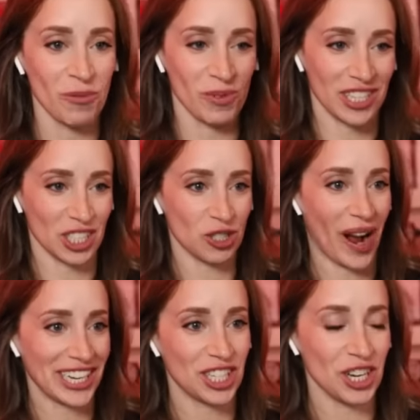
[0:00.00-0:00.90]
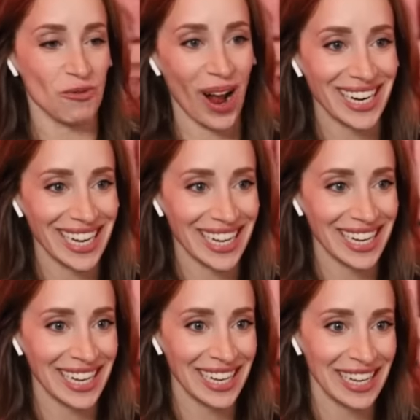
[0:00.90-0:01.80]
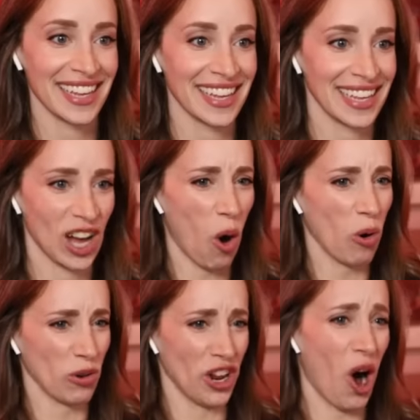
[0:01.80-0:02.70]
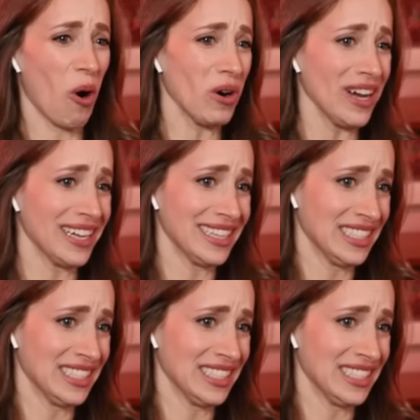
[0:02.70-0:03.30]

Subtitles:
with the scratchy writing. Oh no!